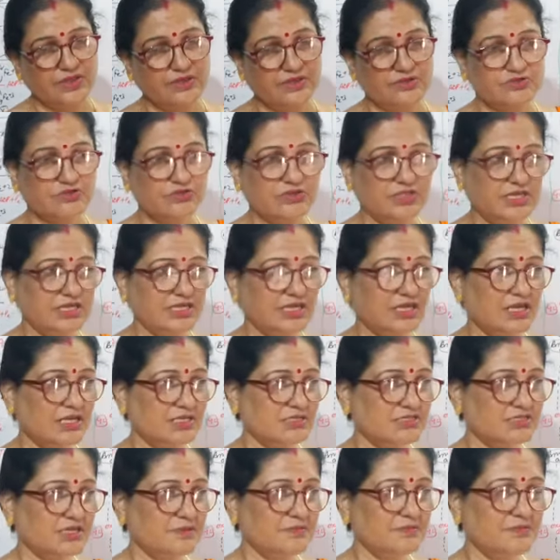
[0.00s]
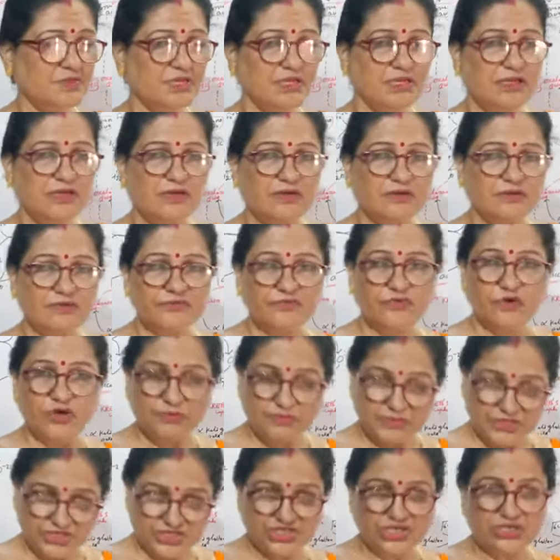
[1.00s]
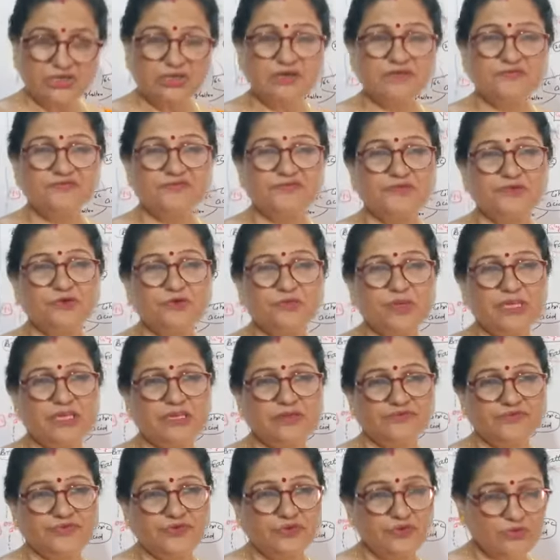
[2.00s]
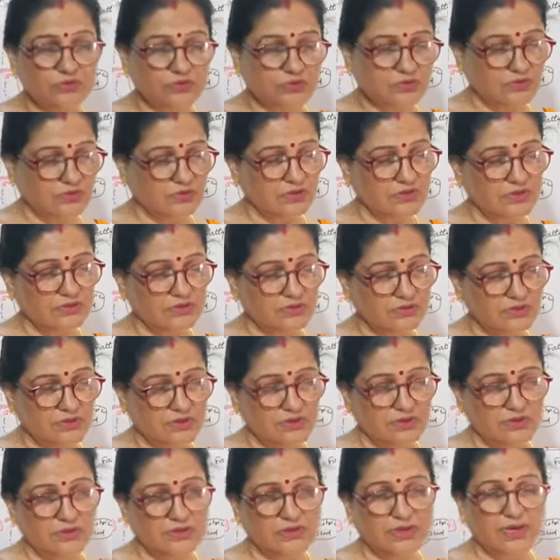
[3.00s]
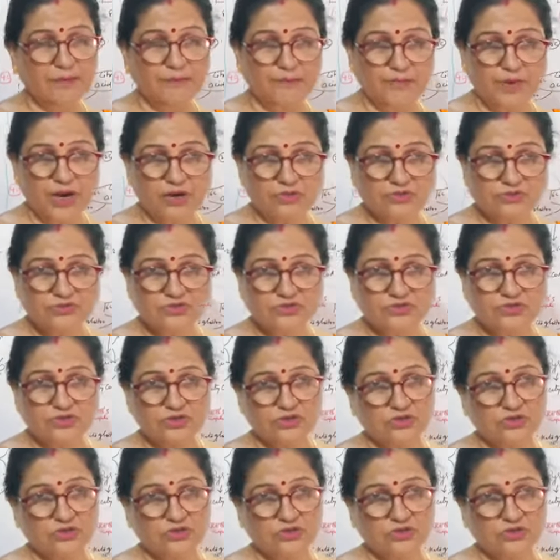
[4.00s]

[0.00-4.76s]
So there are some formation of few compounds.